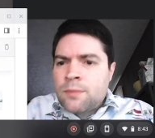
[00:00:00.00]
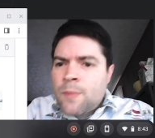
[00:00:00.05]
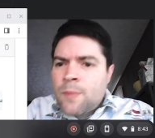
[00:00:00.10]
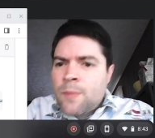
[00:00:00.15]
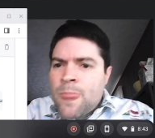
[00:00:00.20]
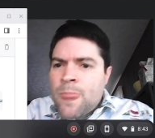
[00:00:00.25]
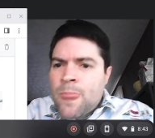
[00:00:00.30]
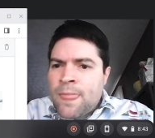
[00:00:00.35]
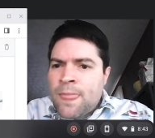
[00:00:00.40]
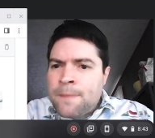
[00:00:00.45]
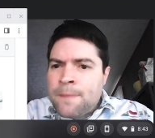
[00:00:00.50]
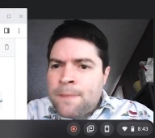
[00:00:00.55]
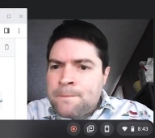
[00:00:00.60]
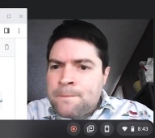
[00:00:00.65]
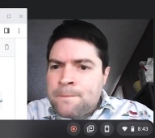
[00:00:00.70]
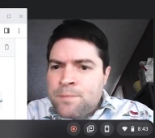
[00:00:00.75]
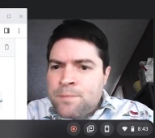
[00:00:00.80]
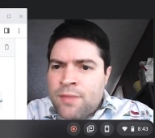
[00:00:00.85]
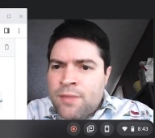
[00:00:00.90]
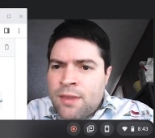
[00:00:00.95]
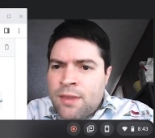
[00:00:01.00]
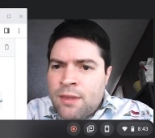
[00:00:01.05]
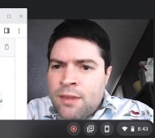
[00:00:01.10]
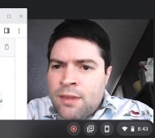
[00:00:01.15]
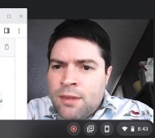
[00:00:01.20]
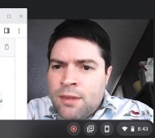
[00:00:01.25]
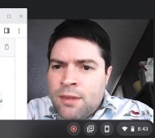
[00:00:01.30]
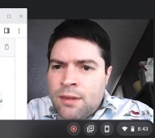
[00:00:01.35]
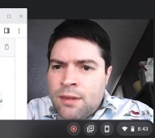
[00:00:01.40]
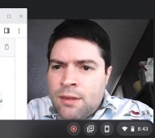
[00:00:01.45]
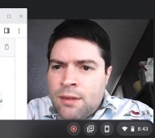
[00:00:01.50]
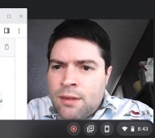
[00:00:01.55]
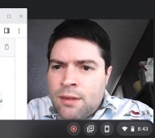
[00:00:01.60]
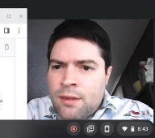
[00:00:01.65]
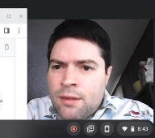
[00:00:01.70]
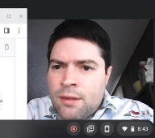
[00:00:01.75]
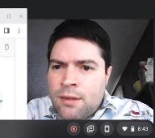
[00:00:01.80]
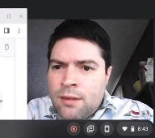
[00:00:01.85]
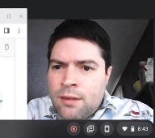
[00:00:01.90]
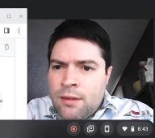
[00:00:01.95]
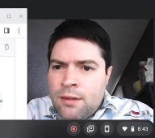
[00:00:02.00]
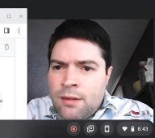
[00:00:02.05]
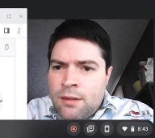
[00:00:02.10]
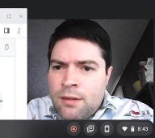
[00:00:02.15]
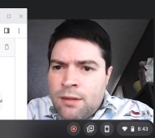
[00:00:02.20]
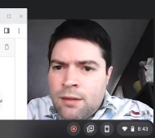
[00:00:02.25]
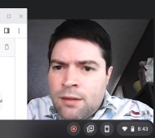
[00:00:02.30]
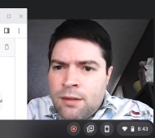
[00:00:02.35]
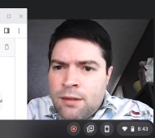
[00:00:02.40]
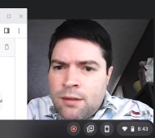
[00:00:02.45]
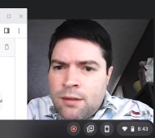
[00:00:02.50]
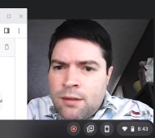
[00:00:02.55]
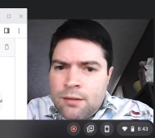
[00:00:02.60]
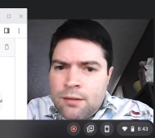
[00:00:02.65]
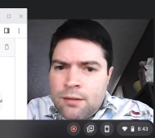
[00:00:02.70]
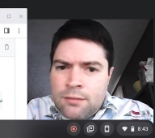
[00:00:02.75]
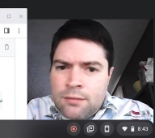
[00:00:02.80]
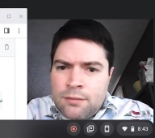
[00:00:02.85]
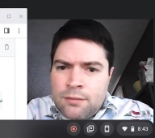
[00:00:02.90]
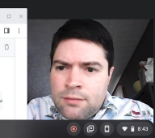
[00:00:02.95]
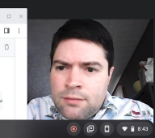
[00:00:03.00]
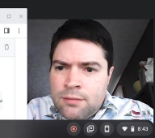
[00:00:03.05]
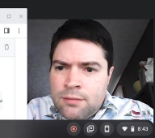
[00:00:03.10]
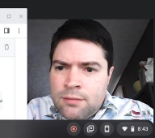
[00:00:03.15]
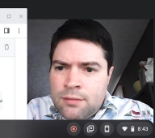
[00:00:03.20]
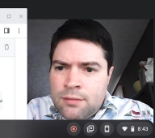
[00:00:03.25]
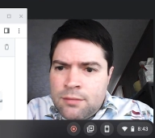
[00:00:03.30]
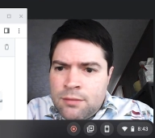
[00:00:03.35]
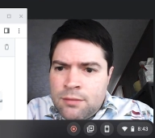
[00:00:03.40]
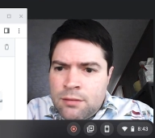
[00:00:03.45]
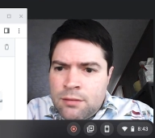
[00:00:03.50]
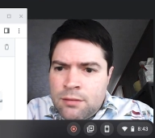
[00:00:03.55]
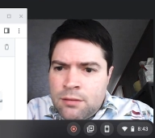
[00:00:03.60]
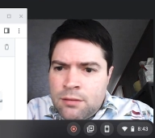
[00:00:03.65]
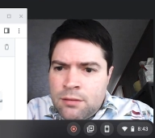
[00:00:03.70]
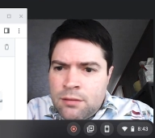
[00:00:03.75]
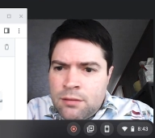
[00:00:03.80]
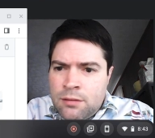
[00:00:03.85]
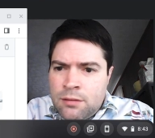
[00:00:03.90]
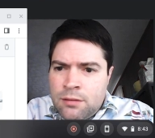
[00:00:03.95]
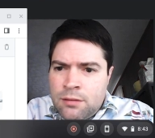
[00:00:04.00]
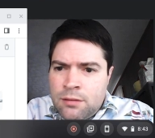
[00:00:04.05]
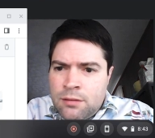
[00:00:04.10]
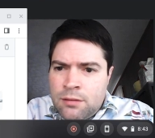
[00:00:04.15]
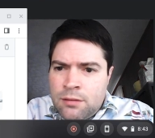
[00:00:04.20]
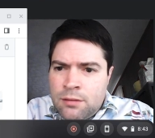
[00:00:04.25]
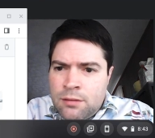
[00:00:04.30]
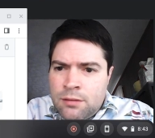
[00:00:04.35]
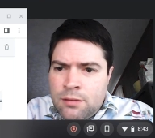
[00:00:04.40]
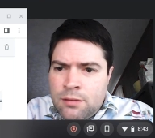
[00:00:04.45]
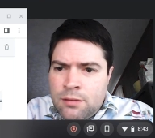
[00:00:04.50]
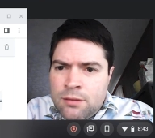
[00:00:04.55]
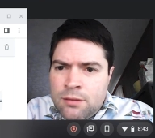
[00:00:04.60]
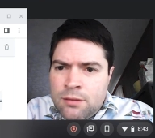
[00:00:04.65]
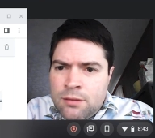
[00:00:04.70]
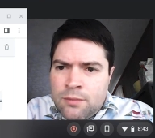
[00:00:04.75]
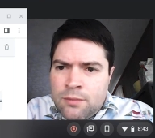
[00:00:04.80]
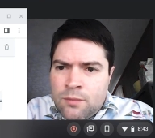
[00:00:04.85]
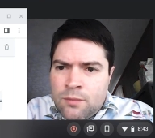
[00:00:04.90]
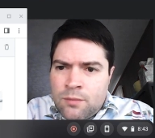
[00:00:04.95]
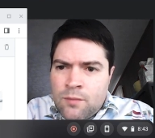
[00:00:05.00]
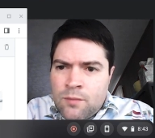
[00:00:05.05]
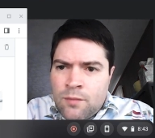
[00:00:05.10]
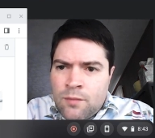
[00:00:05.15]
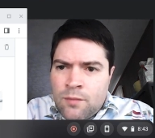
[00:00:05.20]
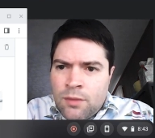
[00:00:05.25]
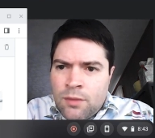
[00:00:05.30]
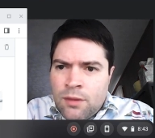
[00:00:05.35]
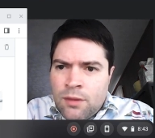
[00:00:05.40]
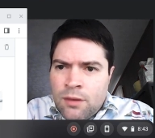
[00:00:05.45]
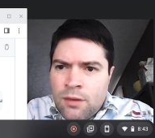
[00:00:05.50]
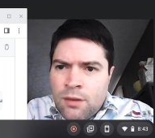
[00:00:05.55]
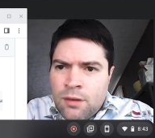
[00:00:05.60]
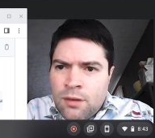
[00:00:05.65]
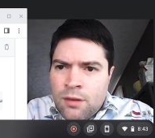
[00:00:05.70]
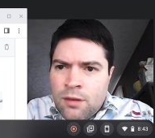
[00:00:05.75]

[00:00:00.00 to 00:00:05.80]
Nothing is said.